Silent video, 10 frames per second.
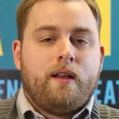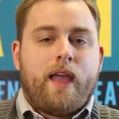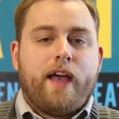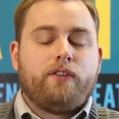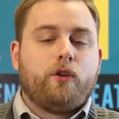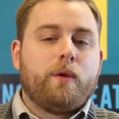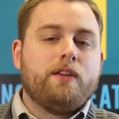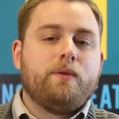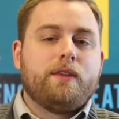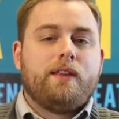As you're
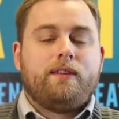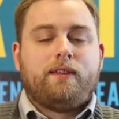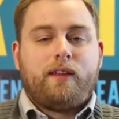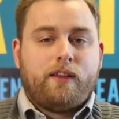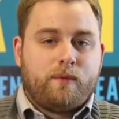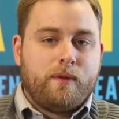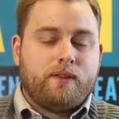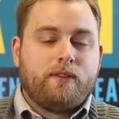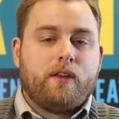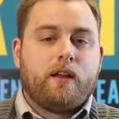redoing these assessments,
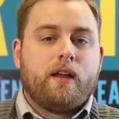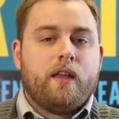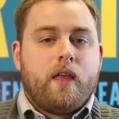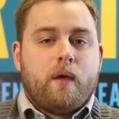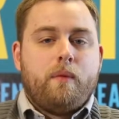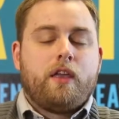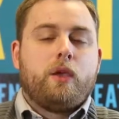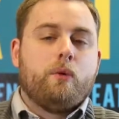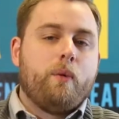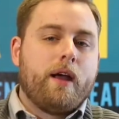it's going to make
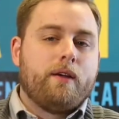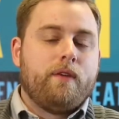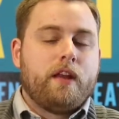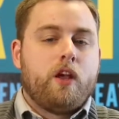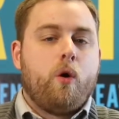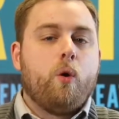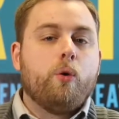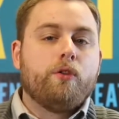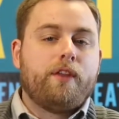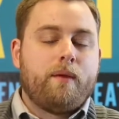you aware of any
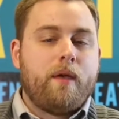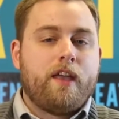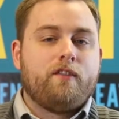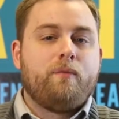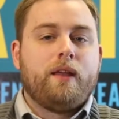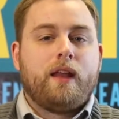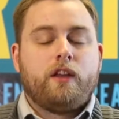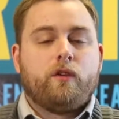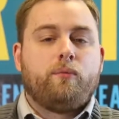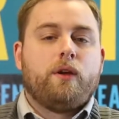holes that may have been in
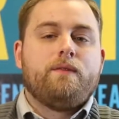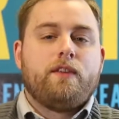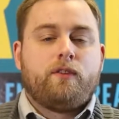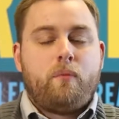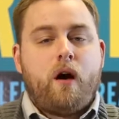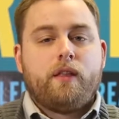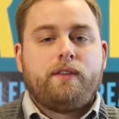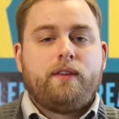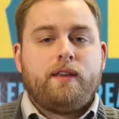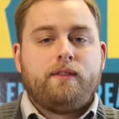your previous
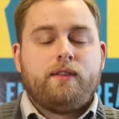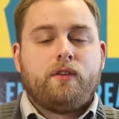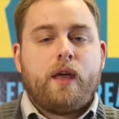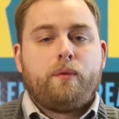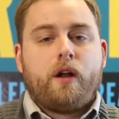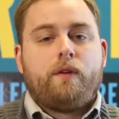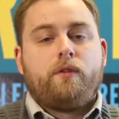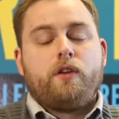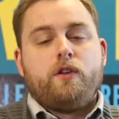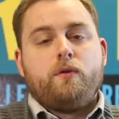policies, and so that would
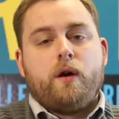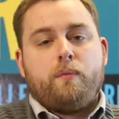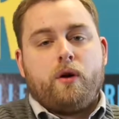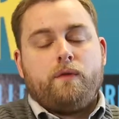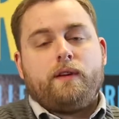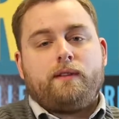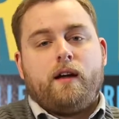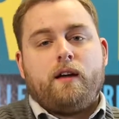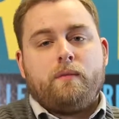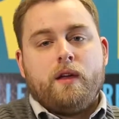offer you a perfect
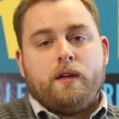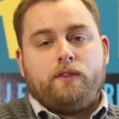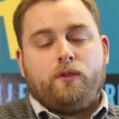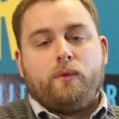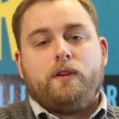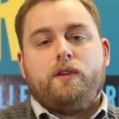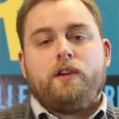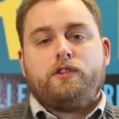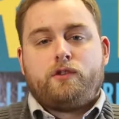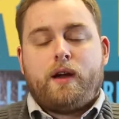time to redo
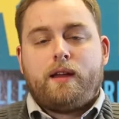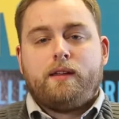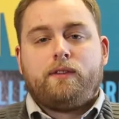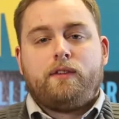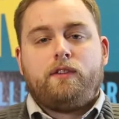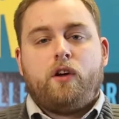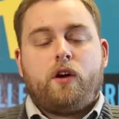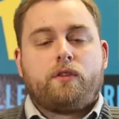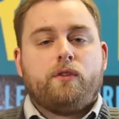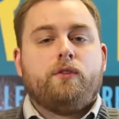your trainings to
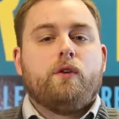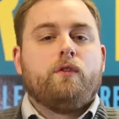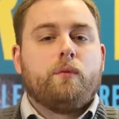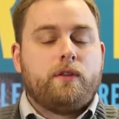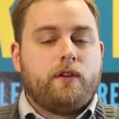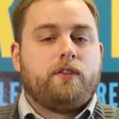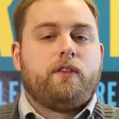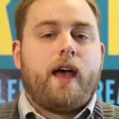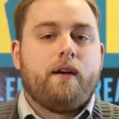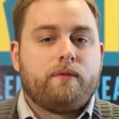talk those over with your
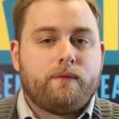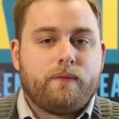staff.